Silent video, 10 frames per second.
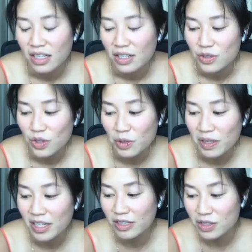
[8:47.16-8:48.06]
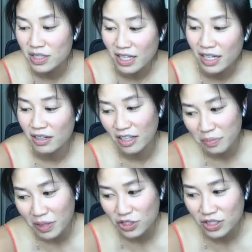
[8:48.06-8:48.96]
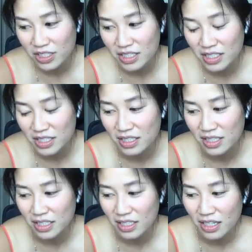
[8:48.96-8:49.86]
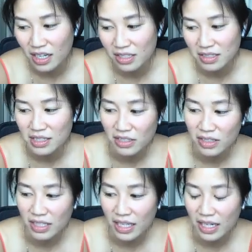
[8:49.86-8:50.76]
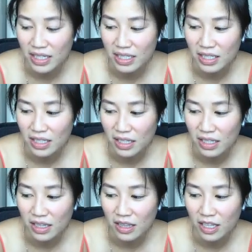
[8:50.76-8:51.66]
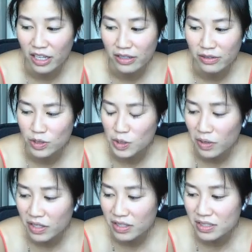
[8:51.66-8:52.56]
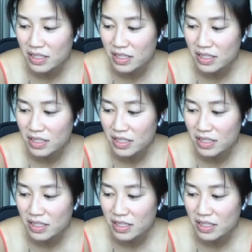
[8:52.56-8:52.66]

So at the beginning, I was sending out a lot of pitches and not necessarily getting a lot of response.